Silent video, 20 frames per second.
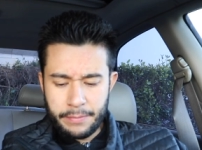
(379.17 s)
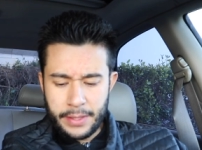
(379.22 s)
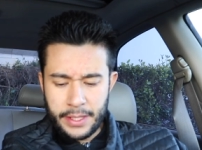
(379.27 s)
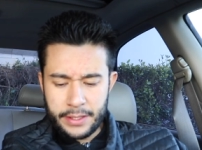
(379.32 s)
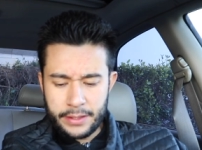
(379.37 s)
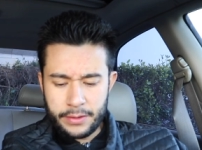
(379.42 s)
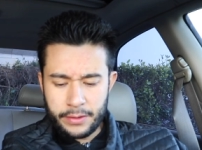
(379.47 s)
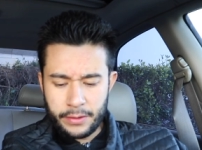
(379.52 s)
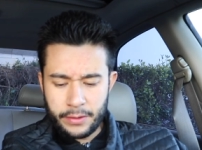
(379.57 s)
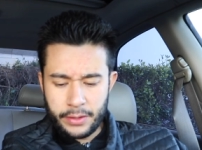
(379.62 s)

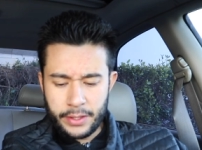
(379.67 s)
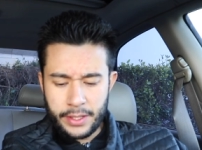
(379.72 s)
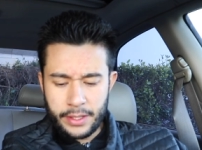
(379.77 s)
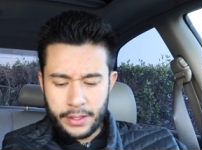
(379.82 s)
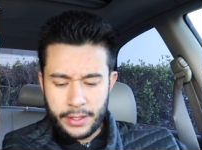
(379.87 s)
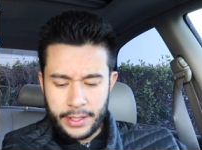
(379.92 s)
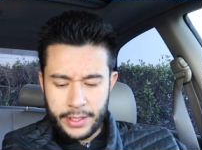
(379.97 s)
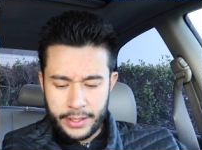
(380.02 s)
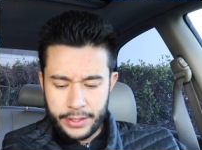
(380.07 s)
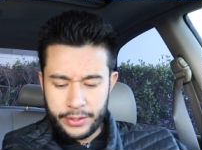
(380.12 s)
mental
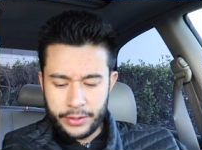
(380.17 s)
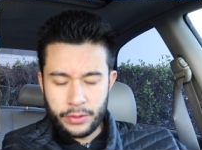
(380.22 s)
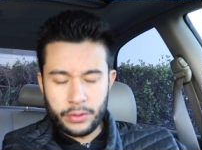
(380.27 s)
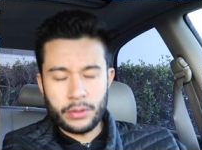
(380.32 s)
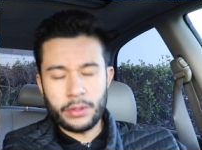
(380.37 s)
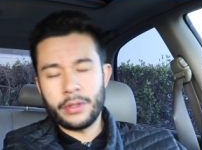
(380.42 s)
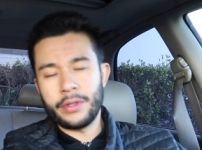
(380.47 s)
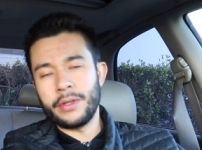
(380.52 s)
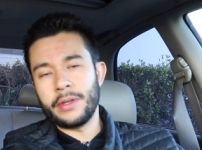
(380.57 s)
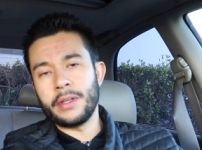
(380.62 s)

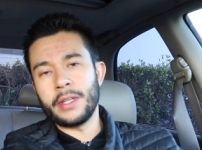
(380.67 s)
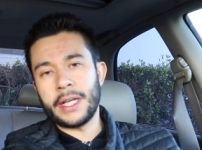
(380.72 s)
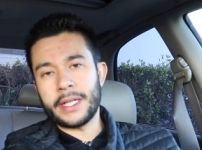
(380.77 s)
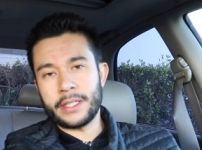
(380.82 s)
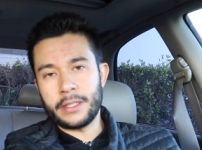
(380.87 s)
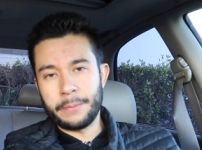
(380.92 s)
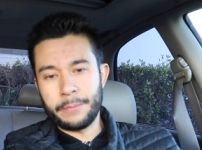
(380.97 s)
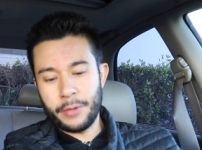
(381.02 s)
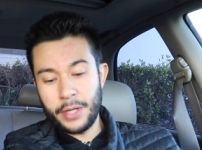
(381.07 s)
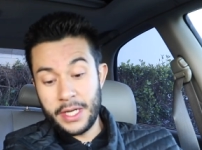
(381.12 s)
issue
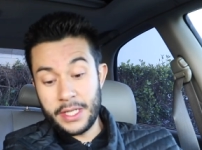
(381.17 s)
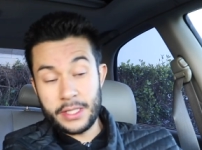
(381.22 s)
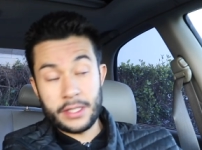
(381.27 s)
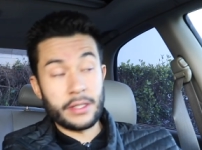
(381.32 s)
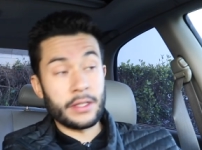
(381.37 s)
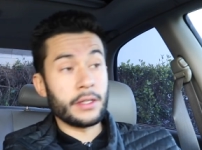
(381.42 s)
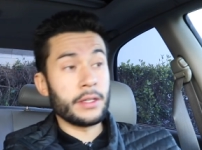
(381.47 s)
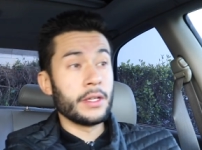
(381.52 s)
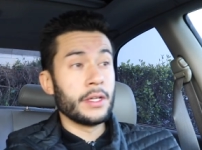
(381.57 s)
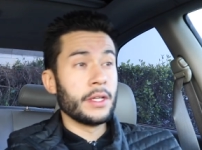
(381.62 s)
like
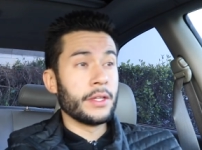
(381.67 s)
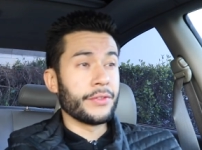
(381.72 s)
depression.